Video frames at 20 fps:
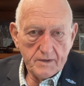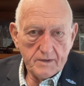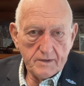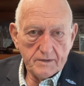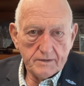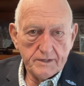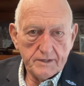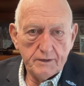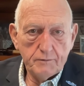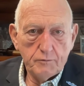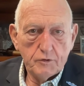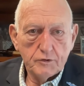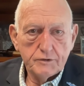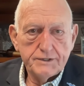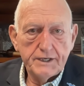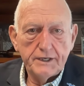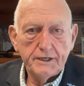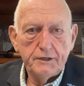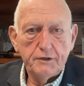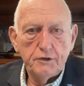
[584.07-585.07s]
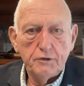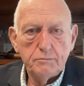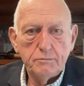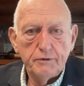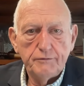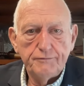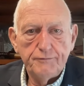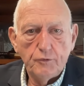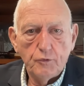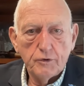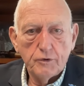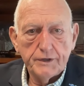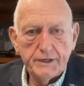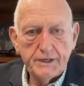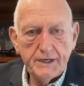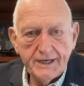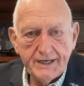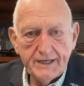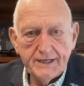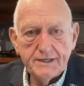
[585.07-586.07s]
They will take you before
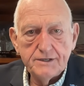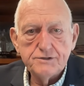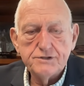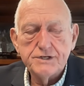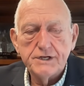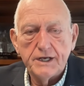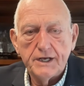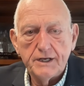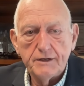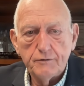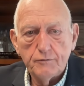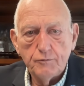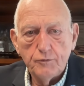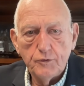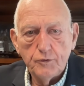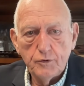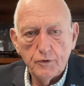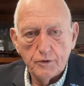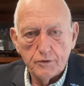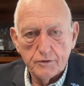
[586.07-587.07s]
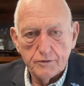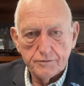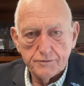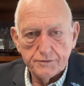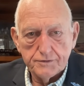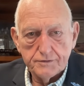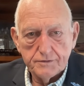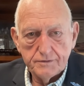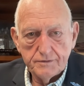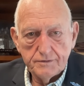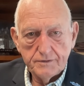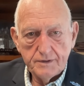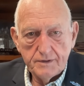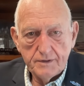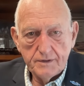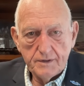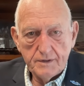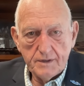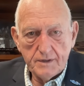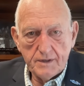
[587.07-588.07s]
kings and rulers
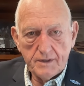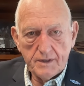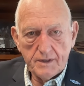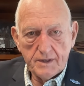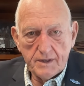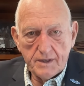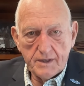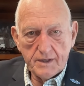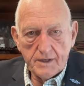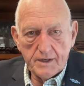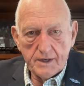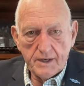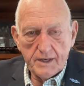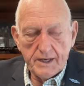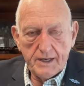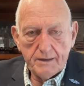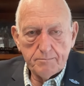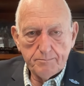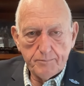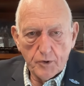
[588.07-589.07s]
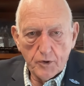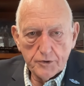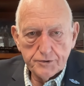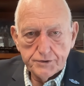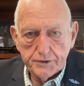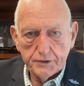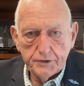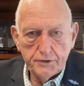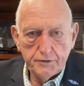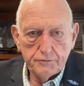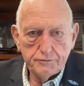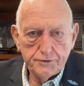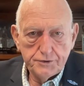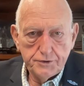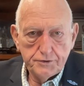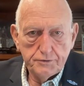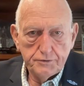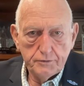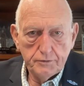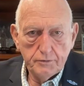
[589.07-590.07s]
and
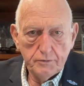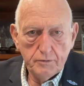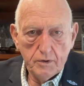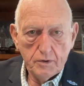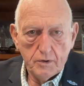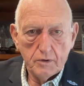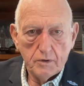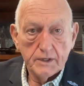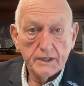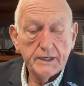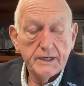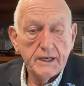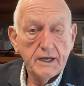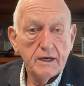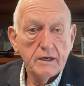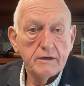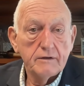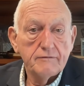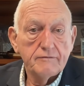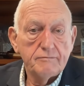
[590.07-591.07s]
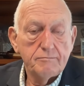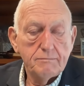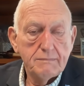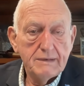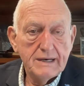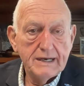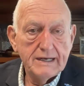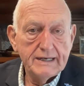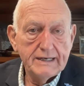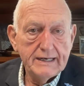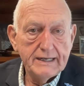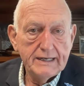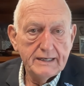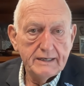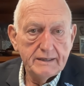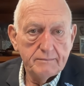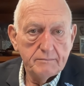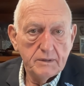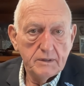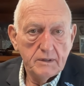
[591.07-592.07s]
persecute you on account of my
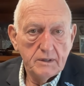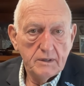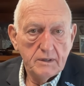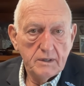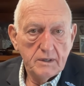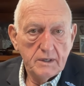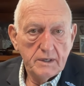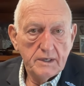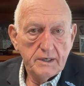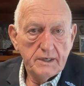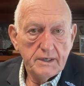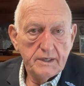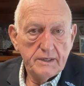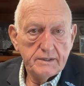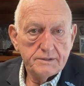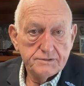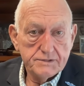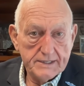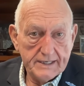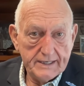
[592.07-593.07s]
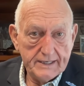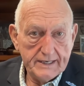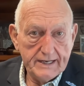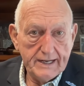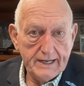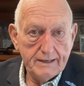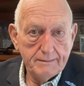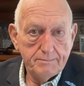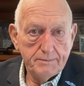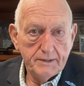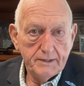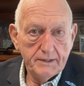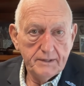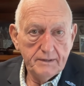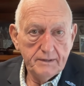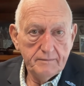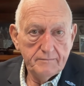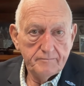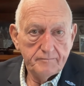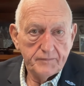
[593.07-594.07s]
name. Is that
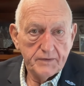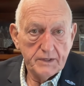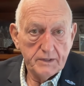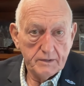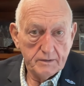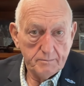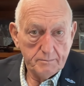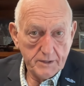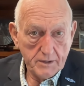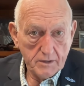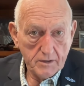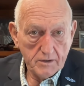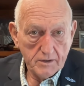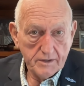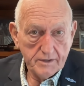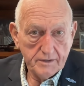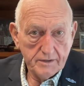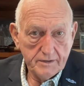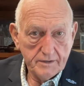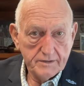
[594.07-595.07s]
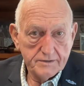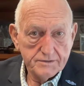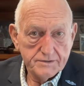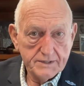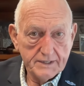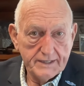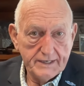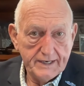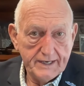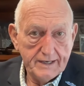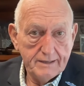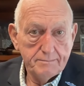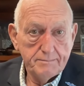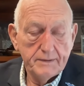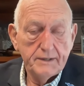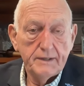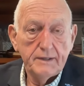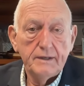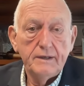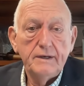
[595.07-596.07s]
happening in America? Is that
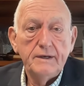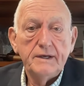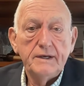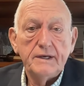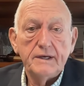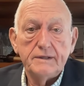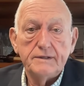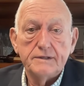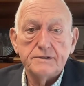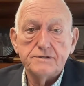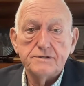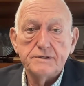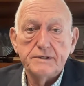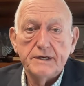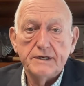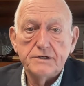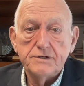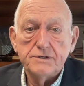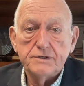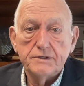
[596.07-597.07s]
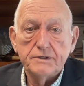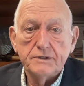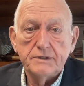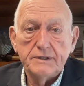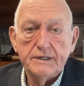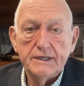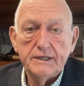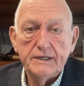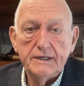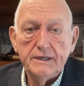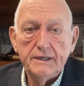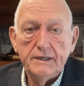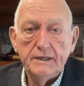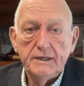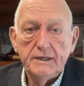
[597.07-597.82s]
happening in this nation today?